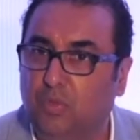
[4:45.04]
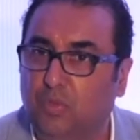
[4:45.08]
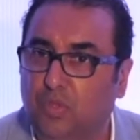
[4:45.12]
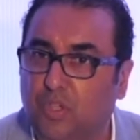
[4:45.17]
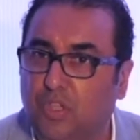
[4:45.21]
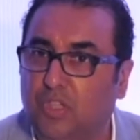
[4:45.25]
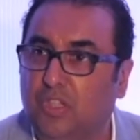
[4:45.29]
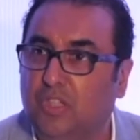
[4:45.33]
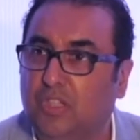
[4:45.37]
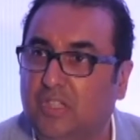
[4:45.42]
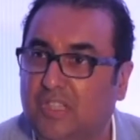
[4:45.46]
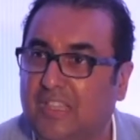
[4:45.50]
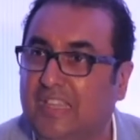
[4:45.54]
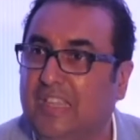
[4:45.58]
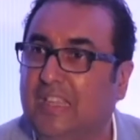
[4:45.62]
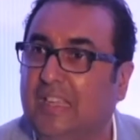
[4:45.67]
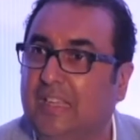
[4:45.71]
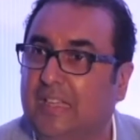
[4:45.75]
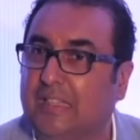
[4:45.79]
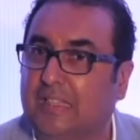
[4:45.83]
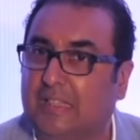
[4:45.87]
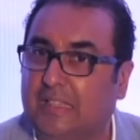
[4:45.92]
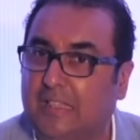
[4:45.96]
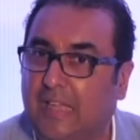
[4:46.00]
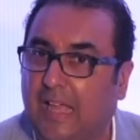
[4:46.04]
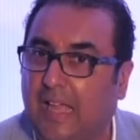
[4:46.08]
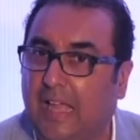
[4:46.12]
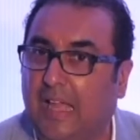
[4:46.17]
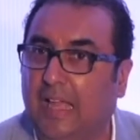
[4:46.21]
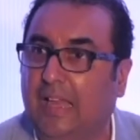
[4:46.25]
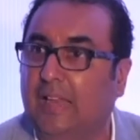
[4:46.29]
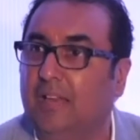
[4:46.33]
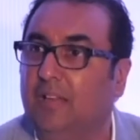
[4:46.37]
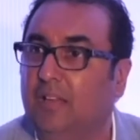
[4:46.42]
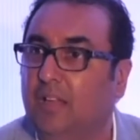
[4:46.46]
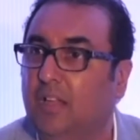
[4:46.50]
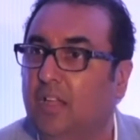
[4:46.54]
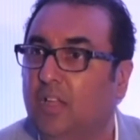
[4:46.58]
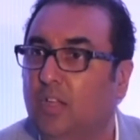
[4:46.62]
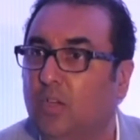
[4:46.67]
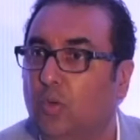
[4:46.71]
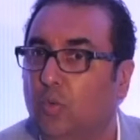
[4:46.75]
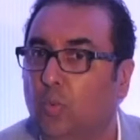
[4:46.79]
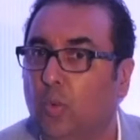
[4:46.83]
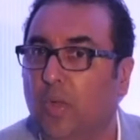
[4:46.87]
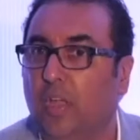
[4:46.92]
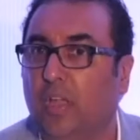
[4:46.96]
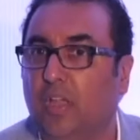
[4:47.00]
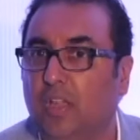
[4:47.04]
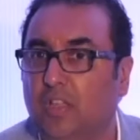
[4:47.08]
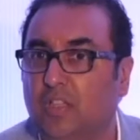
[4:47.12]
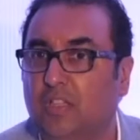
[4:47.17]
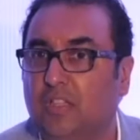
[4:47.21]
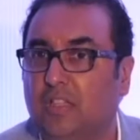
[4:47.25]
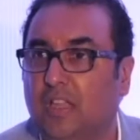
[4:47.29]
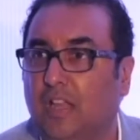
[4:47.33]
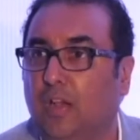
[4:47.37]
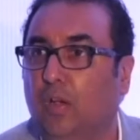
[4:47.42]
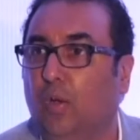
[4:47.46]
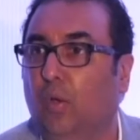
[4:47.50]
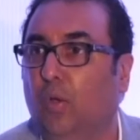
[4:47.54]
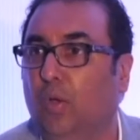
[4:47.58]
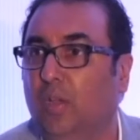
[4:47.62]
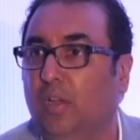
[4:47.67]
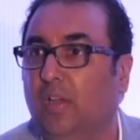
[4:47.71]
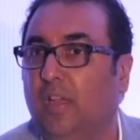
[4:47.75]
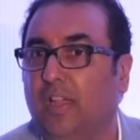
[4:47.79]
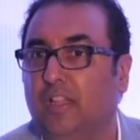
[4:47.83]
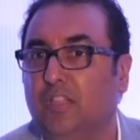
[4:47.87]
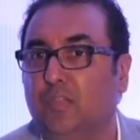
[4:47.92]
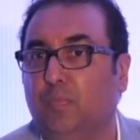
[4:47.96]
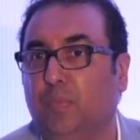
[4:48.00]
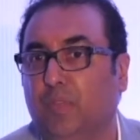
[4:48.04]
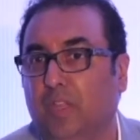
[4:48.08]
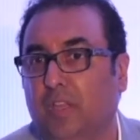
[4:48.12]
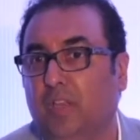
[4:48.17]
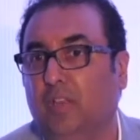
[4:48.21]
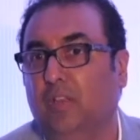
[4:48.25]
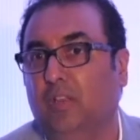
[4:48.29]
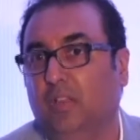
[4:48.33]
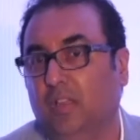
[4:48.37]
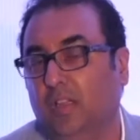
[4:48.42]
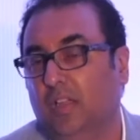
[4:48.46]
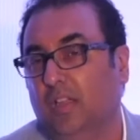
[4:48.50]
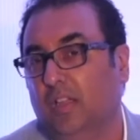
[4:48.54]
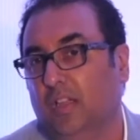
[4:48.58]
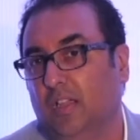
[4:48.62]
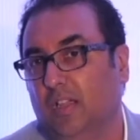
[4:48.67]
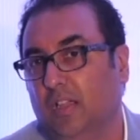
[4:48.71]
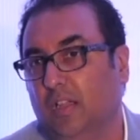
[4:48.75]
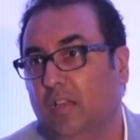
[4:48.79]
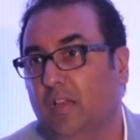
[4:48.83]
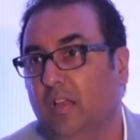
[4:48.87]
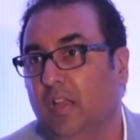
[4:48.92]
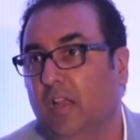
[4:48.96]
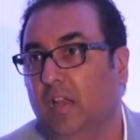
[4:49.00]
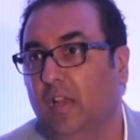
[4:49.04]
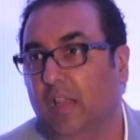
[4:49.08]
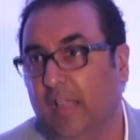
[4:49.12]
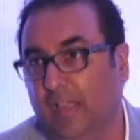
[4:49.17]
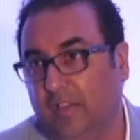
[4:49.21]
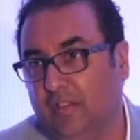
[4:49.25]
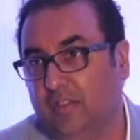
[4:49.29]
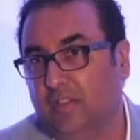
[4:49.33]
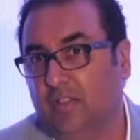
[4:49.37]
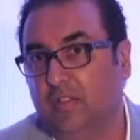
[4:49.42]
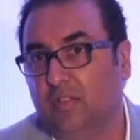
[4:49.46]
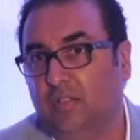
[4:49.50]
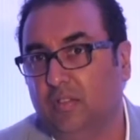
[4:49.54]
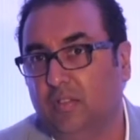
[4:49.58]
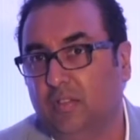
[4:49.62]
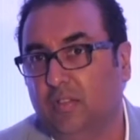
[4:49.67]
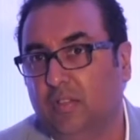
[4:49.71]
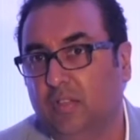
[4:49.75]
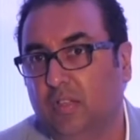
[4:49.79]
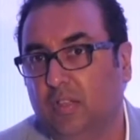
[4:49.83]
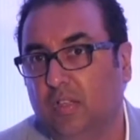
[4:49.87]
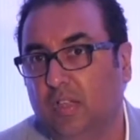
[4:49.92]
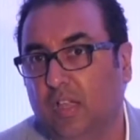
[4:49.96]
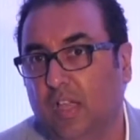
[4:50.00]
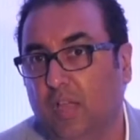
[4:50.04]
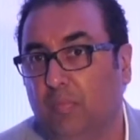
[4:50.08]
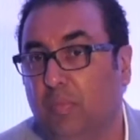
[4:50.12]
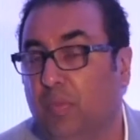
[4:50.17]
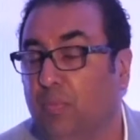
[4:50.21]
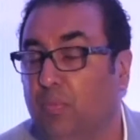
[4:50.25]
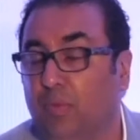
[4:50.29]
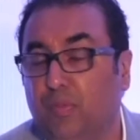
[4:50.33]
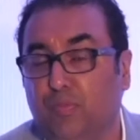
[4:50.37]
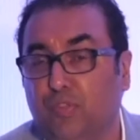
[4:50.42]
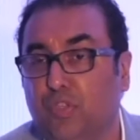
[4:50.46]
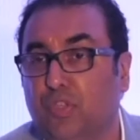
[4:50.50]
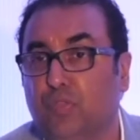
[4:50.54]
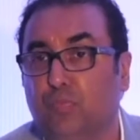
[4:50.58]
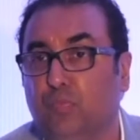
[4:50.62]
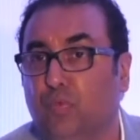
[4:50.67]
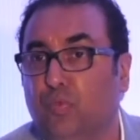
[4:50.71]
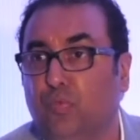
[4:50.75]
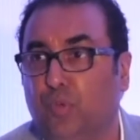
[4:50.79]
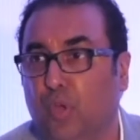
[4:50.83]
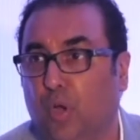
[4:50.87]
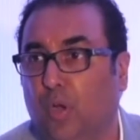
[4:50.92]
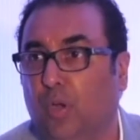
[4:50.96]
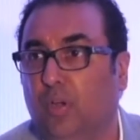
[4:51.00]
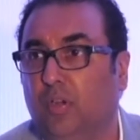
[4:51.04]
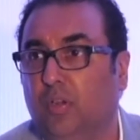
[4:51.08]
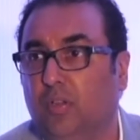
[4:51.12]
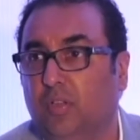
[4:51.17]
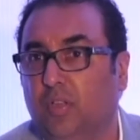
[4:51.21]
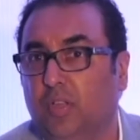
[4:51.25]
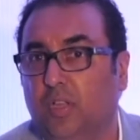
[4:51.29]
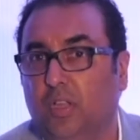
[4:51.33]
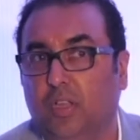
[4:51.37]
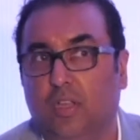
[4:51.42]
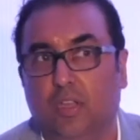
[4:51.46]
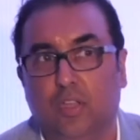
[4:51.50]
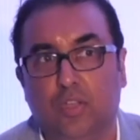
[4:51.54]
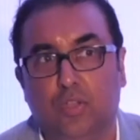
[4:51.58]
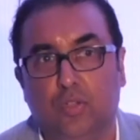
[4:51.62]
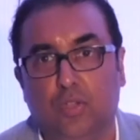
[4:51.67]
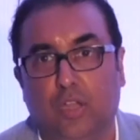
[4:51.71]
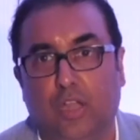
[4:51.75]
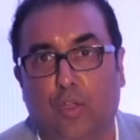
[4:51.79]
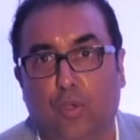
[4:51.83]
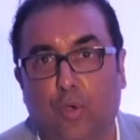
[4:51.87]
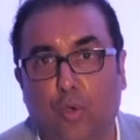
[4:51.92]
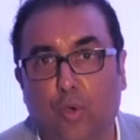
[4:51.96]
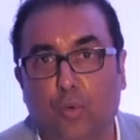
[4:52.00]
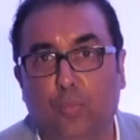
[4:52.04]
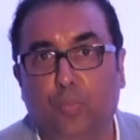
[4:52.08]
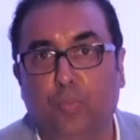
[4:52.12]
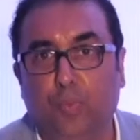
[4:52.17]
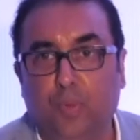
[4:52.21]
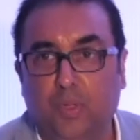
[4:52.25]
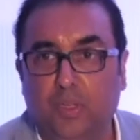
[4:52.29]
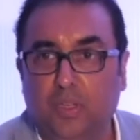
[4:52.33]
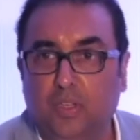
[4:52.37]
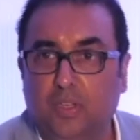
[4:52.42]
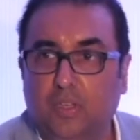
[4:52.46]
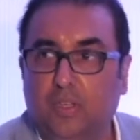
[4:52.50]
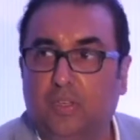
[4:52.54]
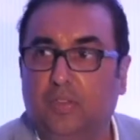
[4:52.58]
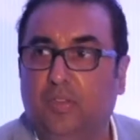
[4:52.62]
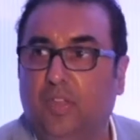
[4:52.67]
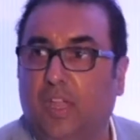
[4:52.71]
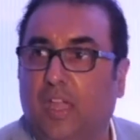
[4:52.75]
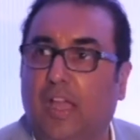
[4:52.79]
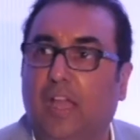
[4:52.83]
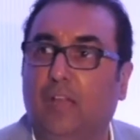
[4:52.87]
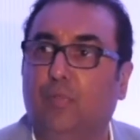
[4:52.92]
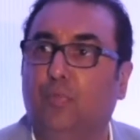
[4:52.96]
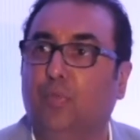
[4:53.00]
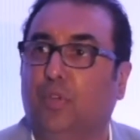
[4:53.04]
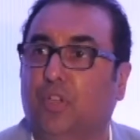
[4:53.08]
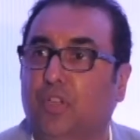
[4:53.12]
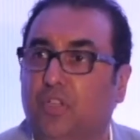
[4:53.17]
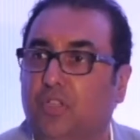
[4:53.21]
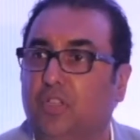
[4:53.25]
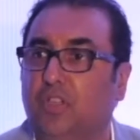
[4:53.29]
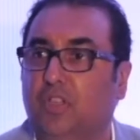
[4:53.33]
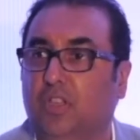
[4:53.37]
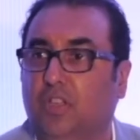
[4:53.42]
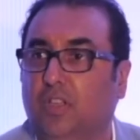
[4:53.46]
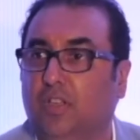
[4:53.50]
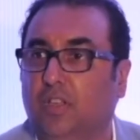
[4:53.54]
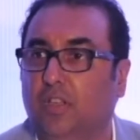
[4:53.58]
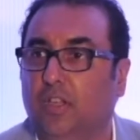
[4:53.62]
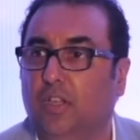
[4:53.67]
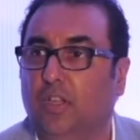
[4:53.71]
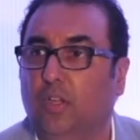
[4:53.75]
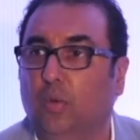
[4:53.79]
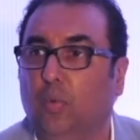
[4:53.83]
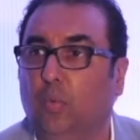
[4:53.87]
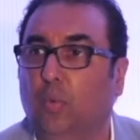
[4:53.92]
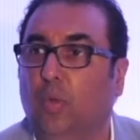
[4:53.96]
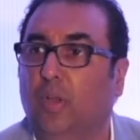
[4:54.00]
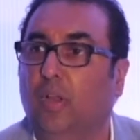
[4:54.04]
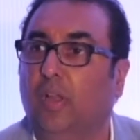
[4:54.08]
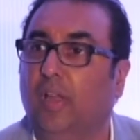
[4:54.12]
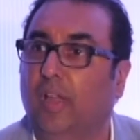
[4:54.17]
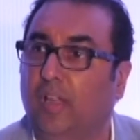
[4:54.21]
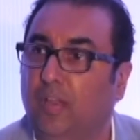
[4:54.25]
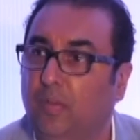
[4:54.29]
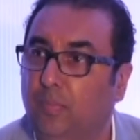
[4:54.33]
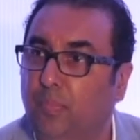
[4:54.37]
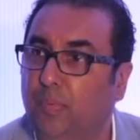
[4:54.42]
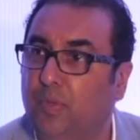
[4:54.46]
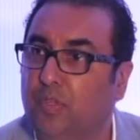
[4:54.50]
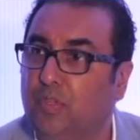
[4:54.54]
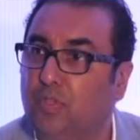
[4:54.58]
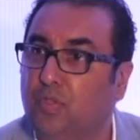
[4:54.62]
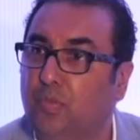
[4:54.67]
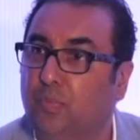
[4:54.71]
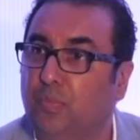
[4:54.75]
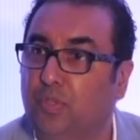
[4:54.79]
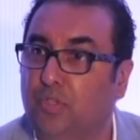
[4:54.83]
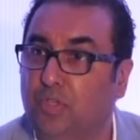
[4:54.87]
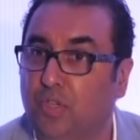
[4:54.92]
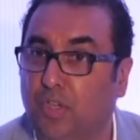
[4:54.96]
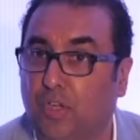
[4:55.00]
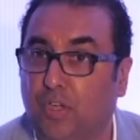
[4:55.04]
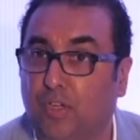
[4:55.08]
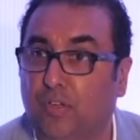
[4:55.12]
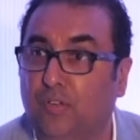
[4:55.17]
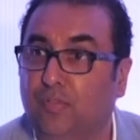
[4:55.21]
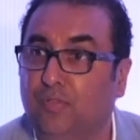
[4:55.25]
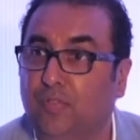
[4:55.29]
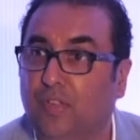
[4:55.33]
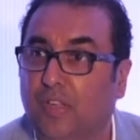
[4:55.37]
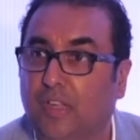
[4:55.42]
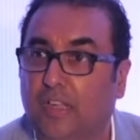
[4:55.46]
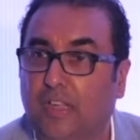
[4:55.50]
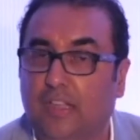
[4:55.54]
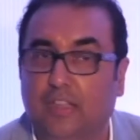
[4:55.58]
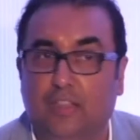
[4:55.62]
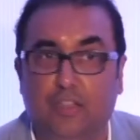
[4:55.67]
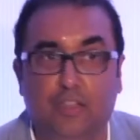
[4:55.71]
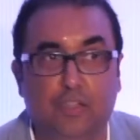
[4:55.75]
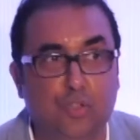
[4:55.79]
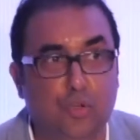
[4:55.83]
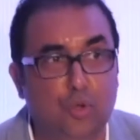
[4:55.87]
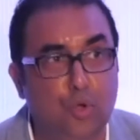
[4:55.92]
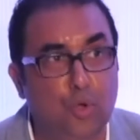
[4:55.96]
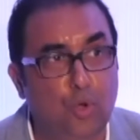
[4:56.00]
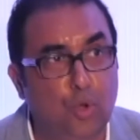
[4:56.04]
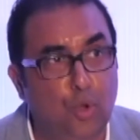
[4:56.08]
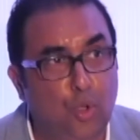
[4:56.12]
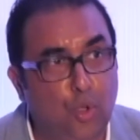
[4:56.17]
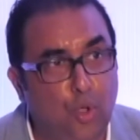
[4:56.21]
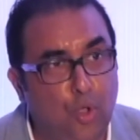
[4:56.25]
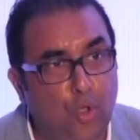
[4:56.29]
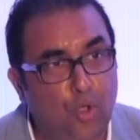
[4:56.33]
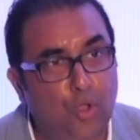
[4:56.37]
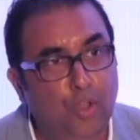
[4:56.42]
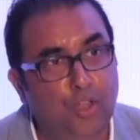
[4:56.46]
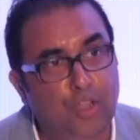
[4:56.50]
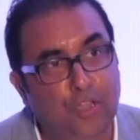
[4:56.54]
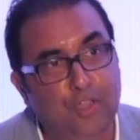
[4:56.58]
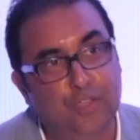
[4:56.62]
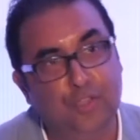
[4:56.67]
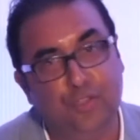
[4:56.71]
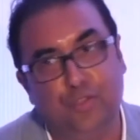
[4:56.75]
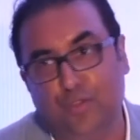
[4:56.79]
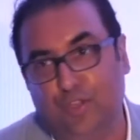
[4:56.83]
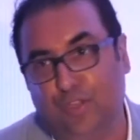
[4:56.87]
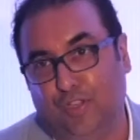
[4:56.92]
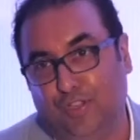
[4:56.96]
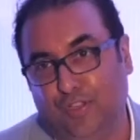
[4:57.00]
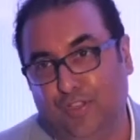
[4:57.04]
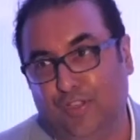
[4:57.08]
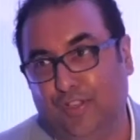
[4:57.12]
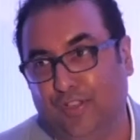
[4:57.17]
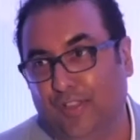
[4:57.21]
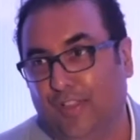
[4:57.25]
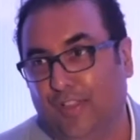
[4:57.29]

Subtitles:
you're just seeing a sad way celluloid has been neglected, and people have just moved on. So I hope their advocacy will help us to preserve this long history.